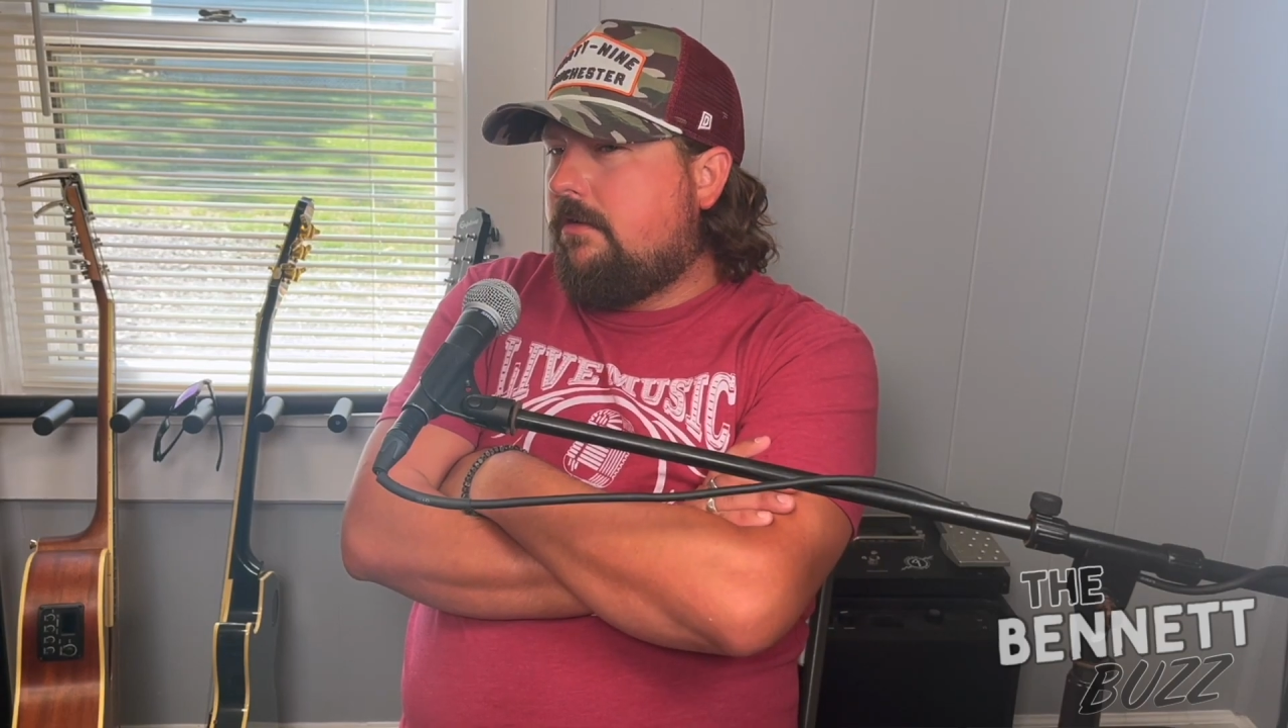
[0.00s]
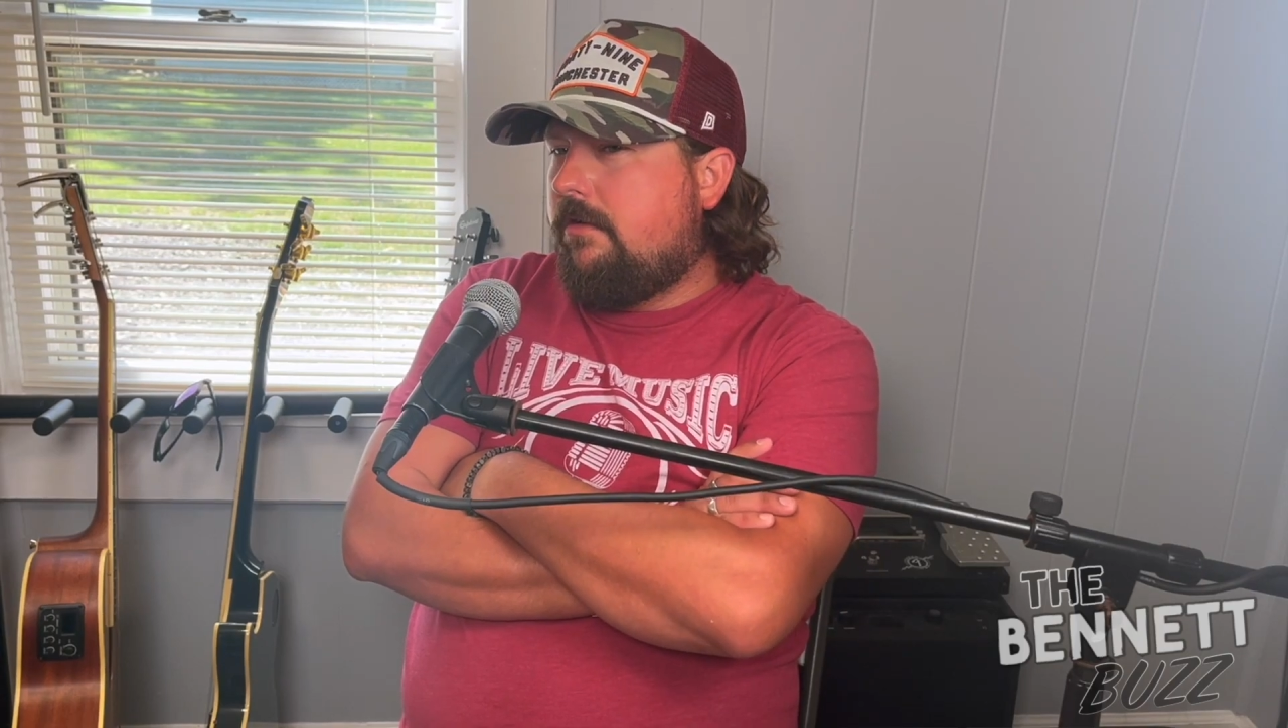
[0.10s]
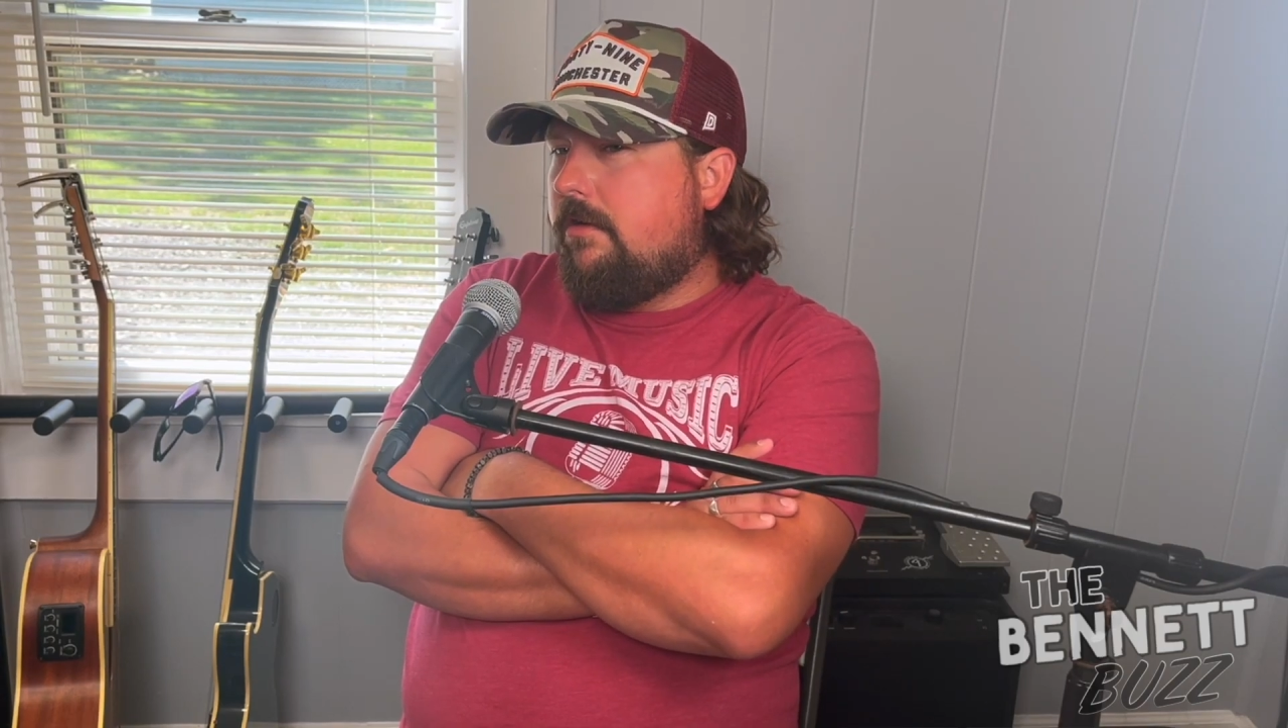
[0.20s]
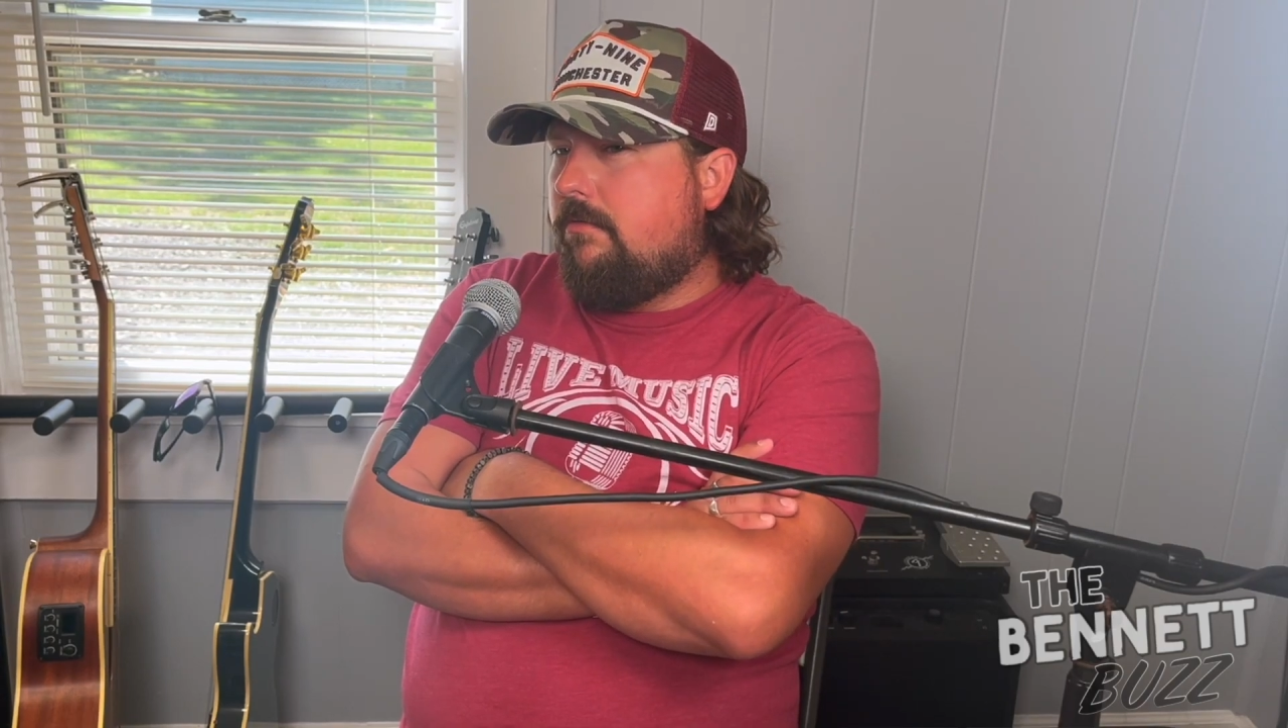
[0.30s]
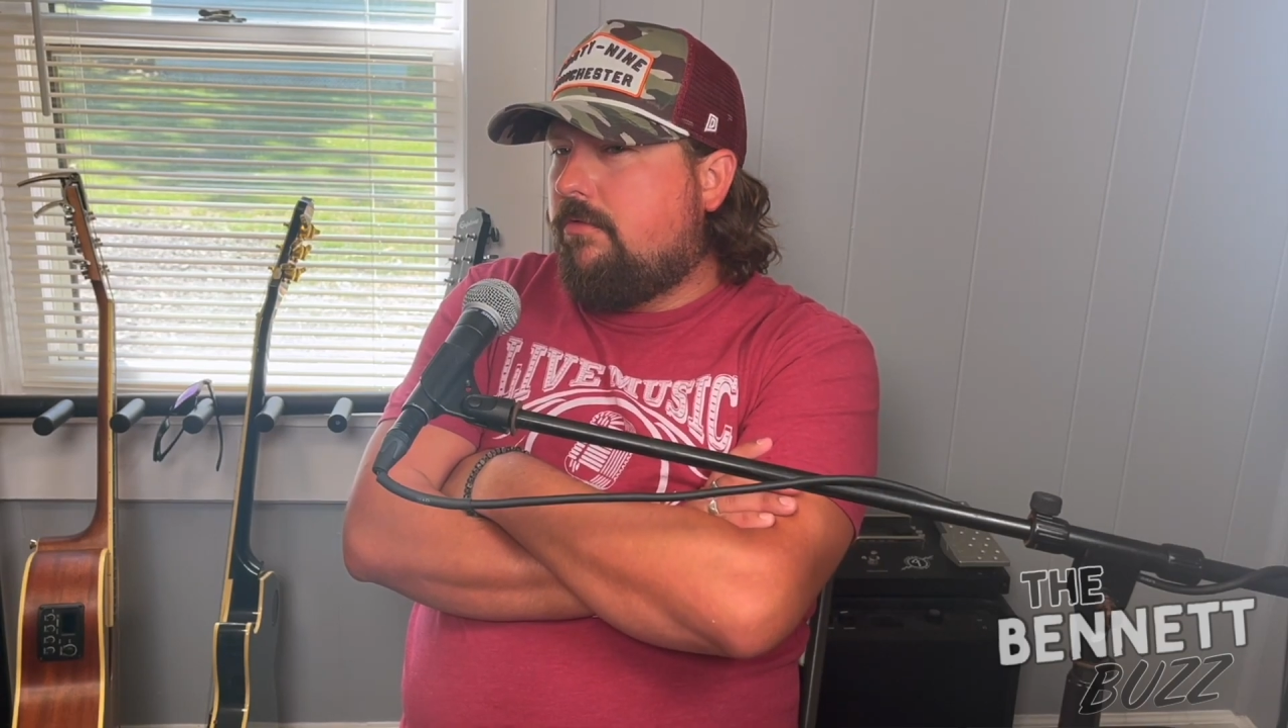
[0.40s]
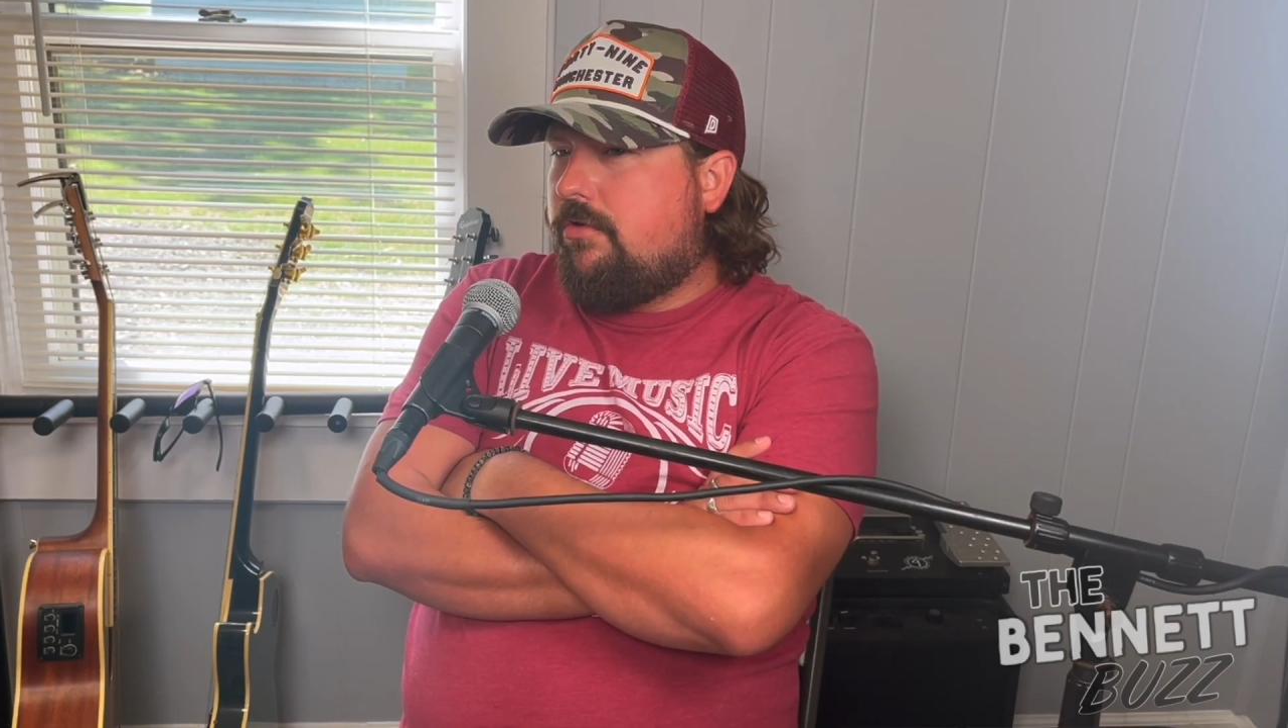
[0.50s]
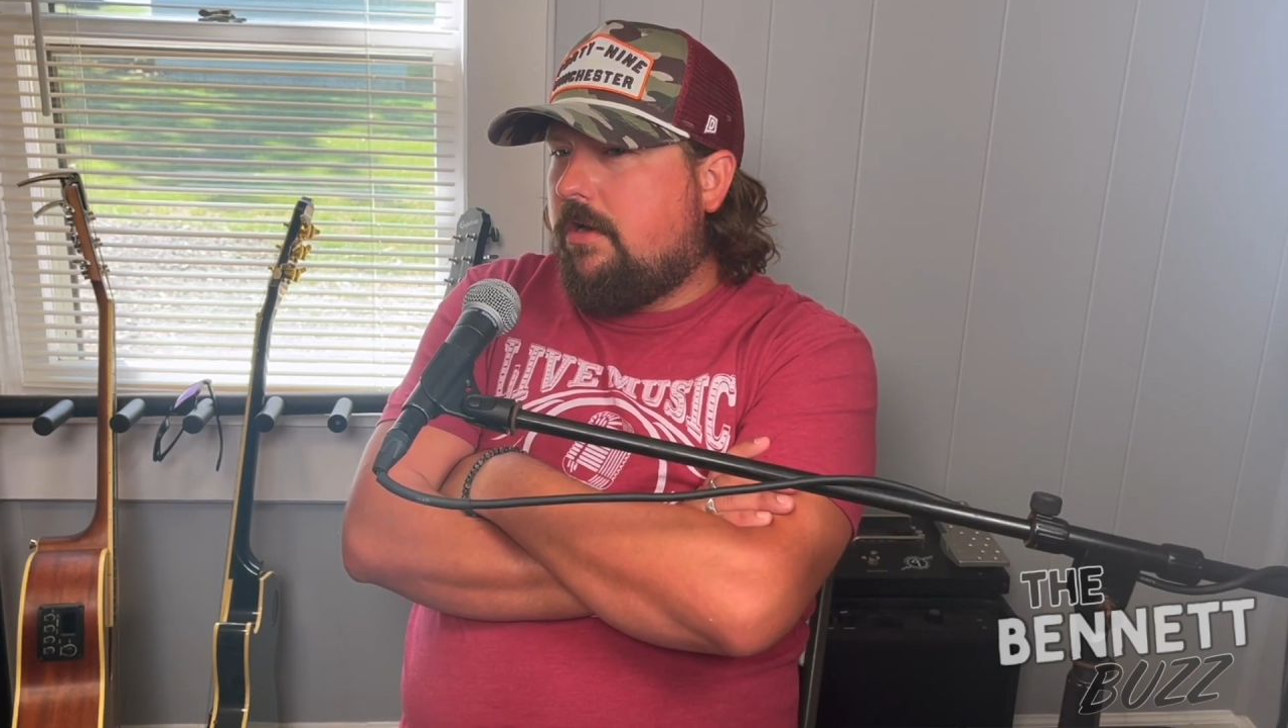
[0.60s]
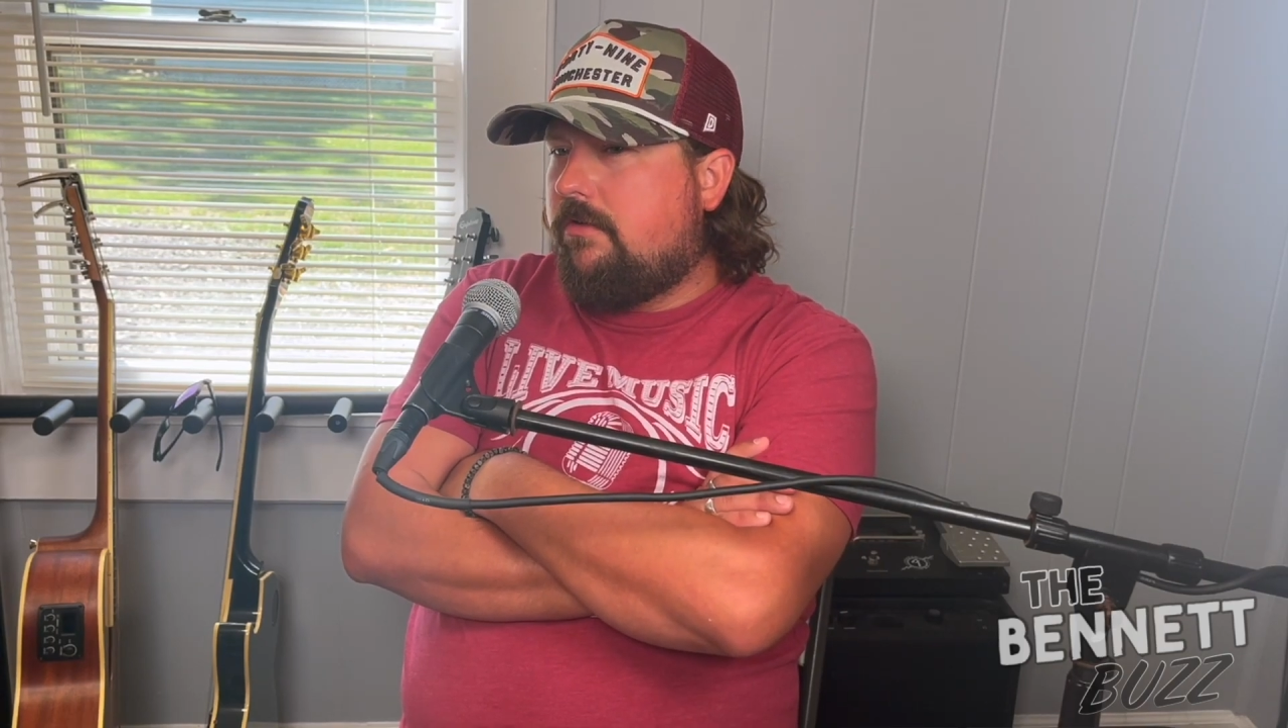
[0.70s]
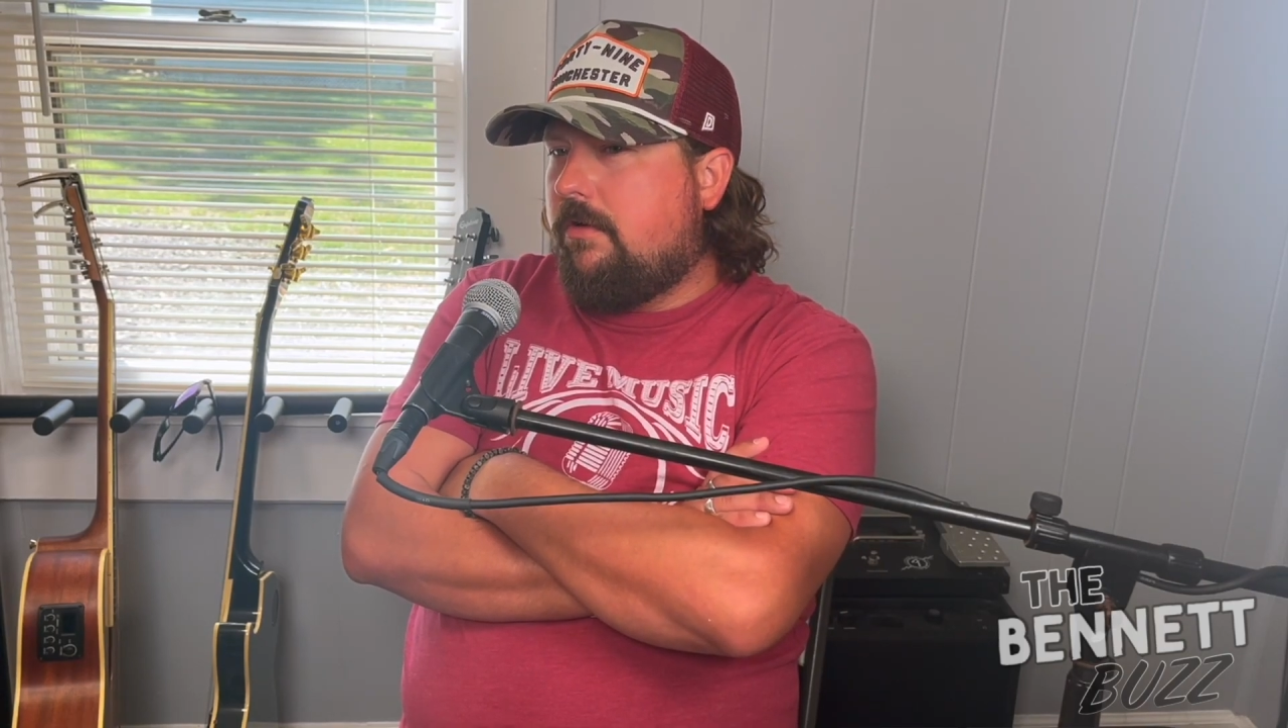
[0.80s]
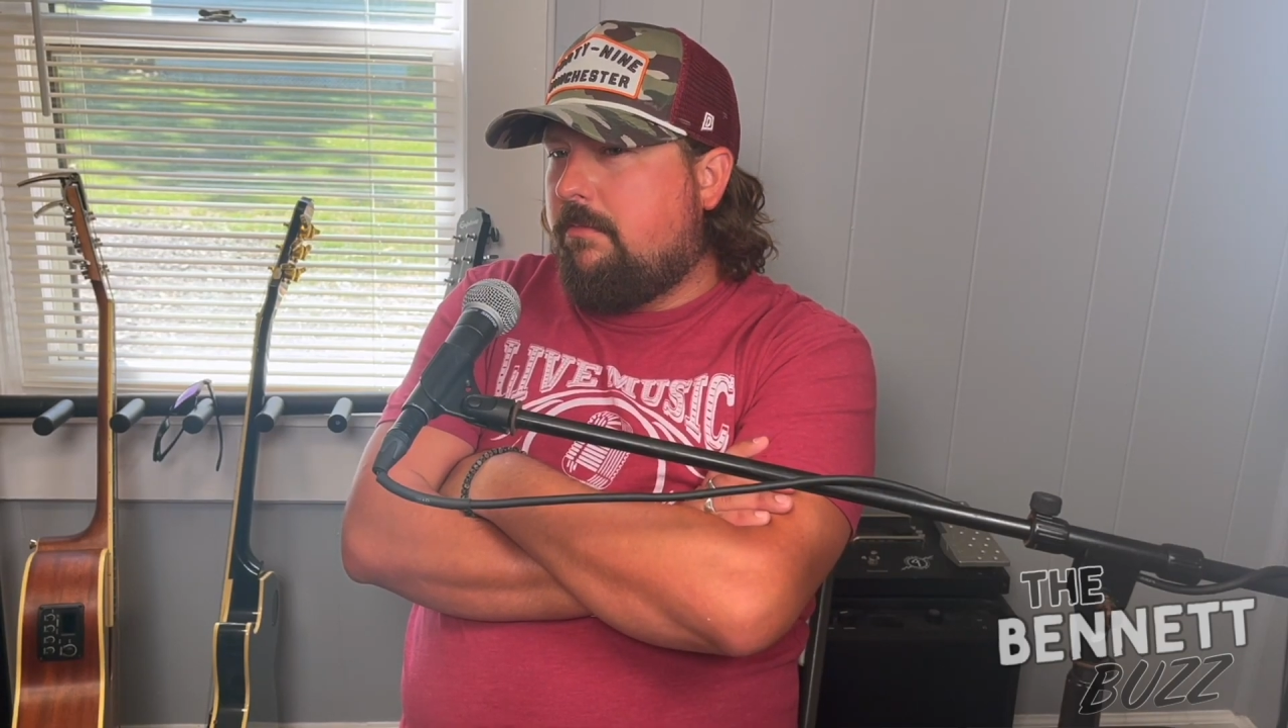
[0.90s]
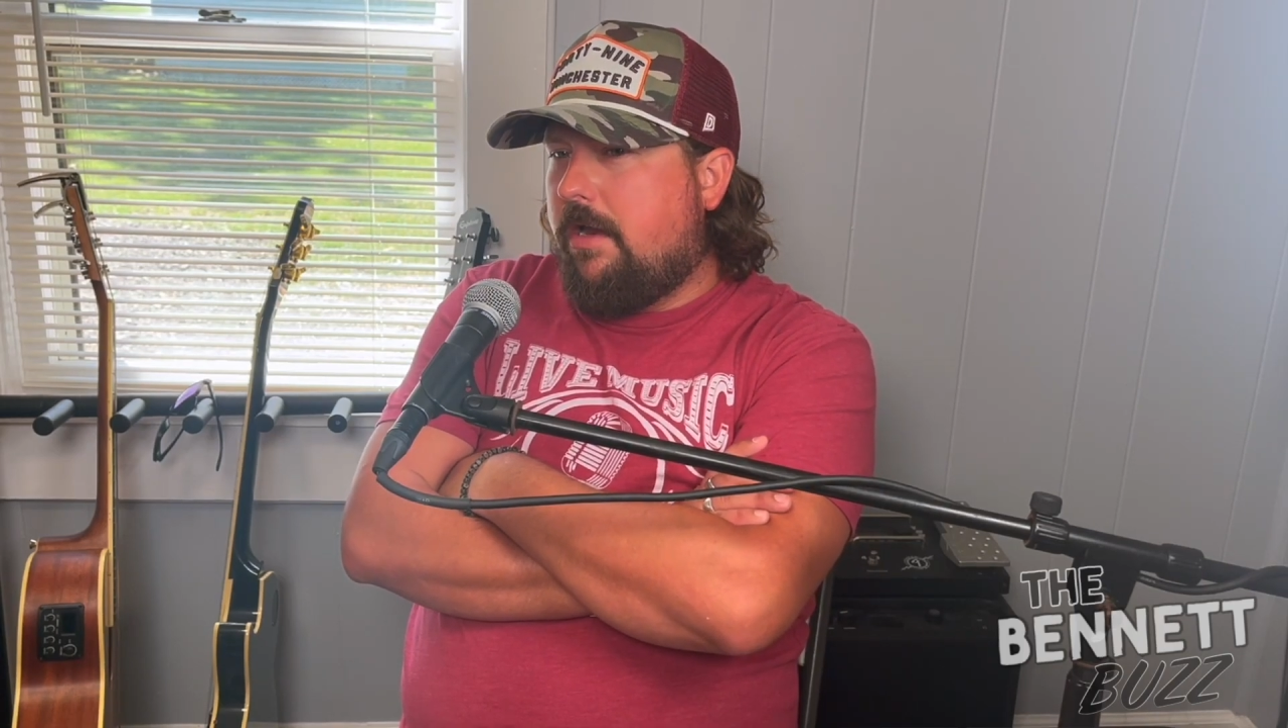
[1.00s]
we'll try something